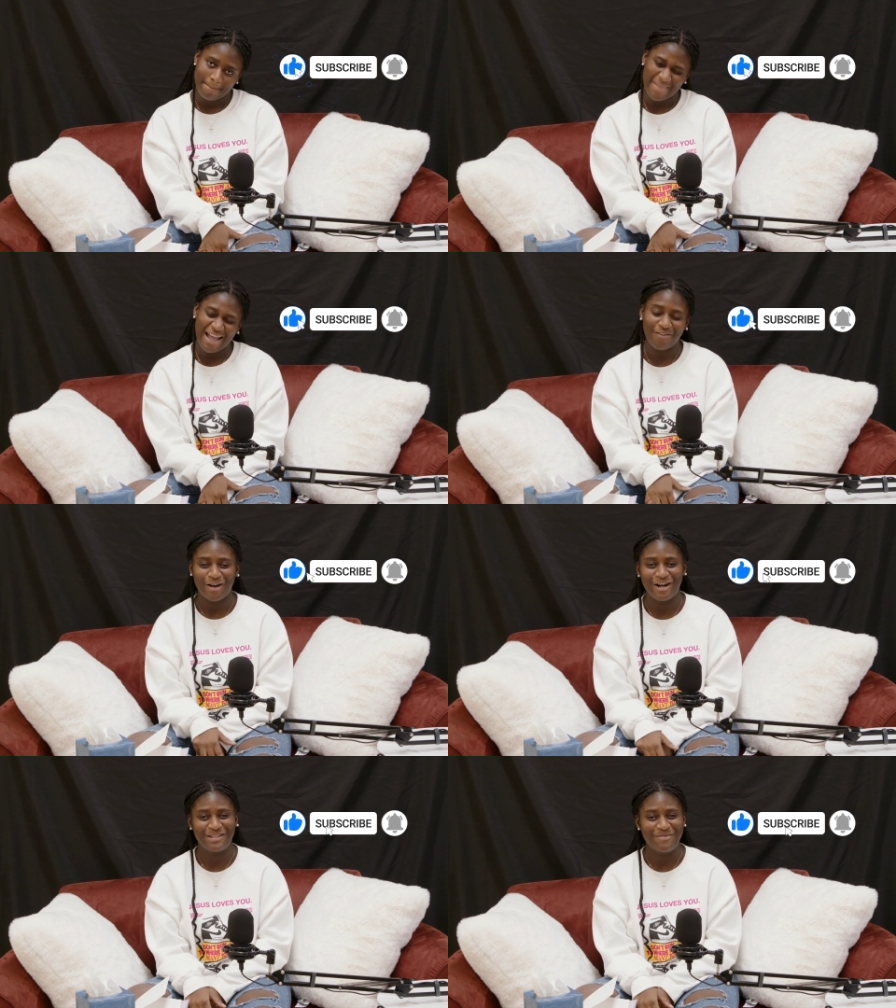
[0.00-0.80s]
I forgot to
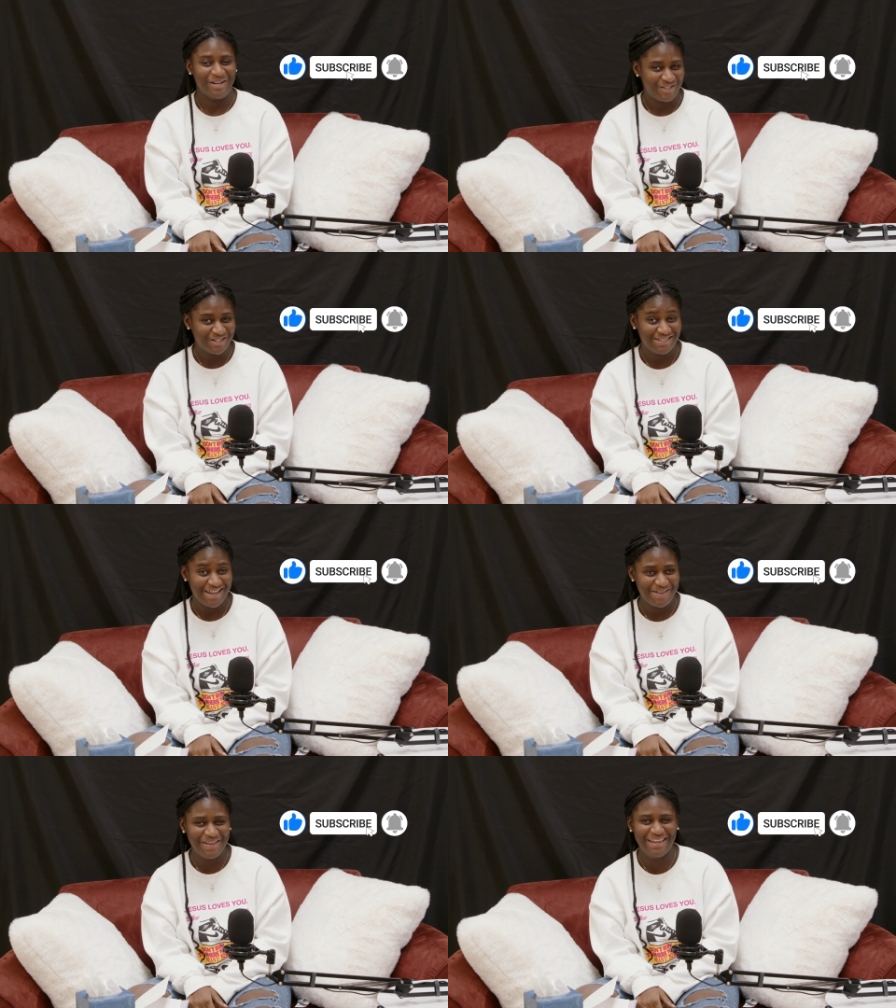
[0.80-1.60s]
say my church name.
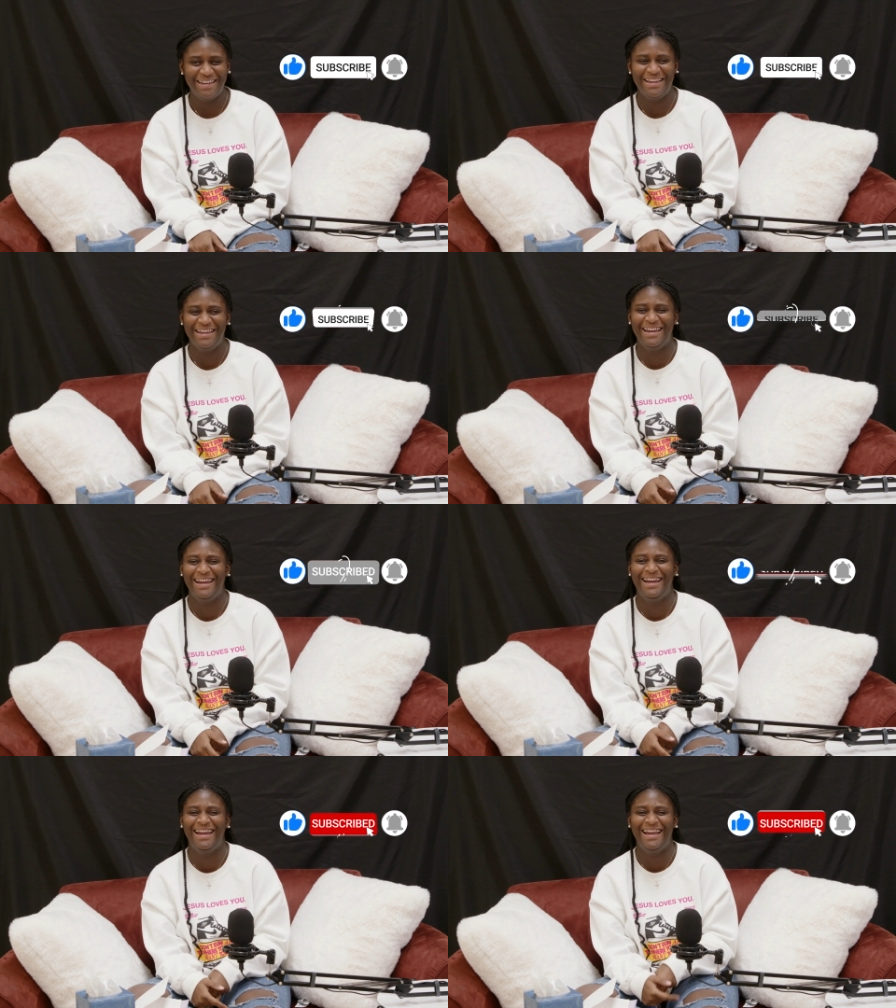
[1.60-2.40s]

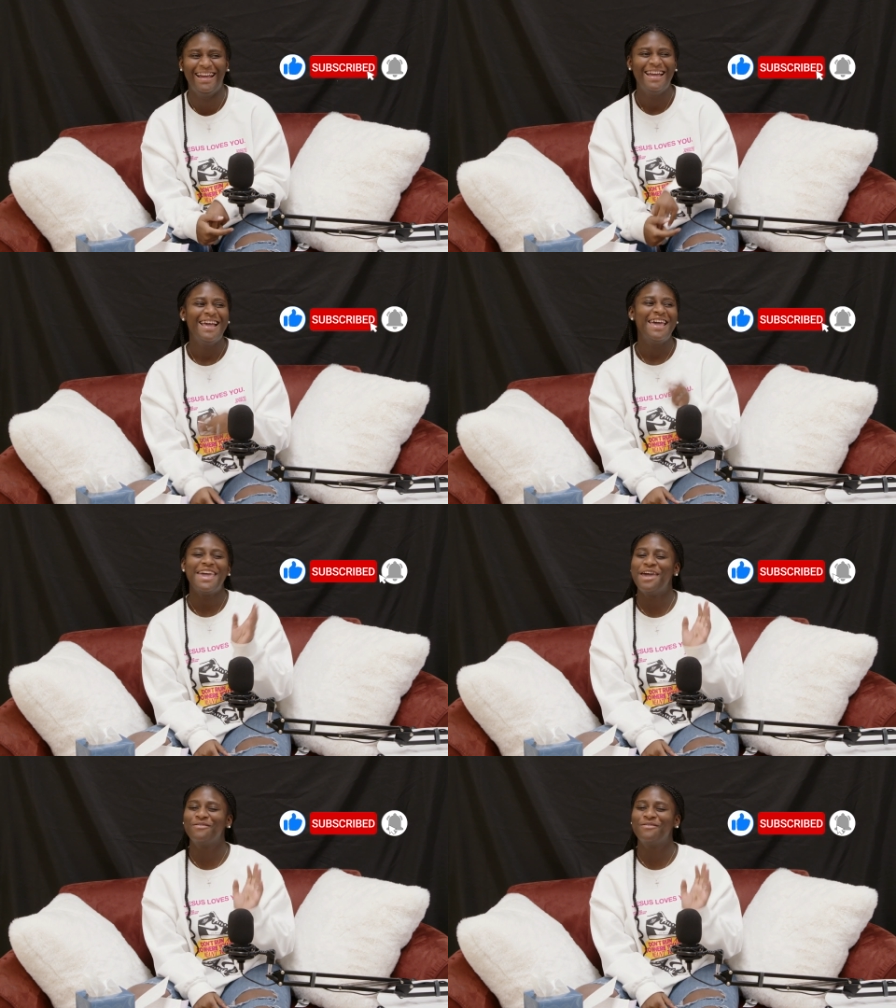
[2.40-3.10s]
It was